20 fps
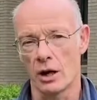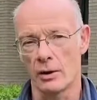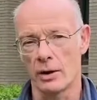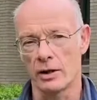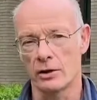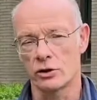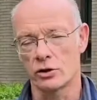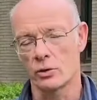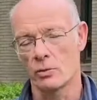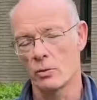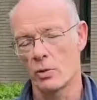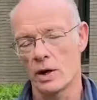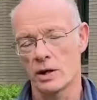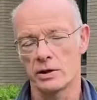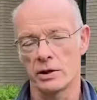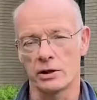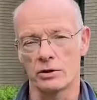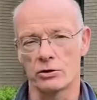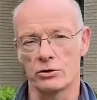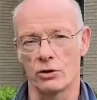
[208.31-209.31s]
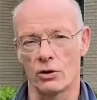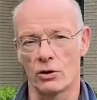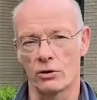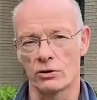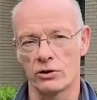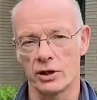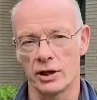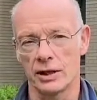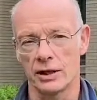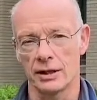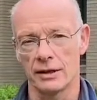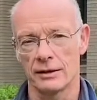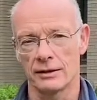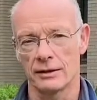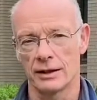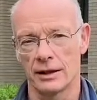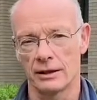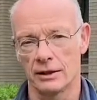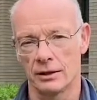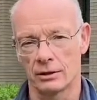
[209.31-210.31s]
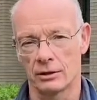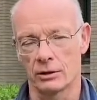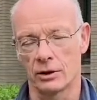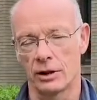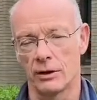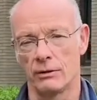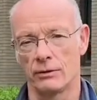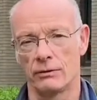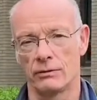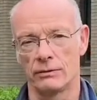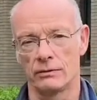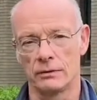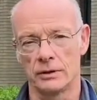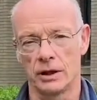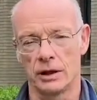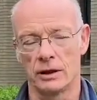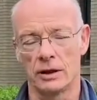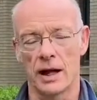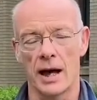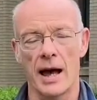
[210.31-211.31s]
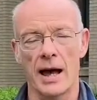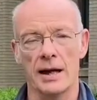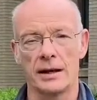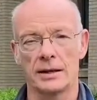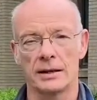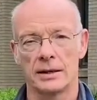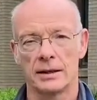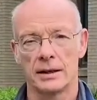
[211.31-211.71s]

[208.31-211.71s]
In some ways it's daunting that you're looking, you know, ahead,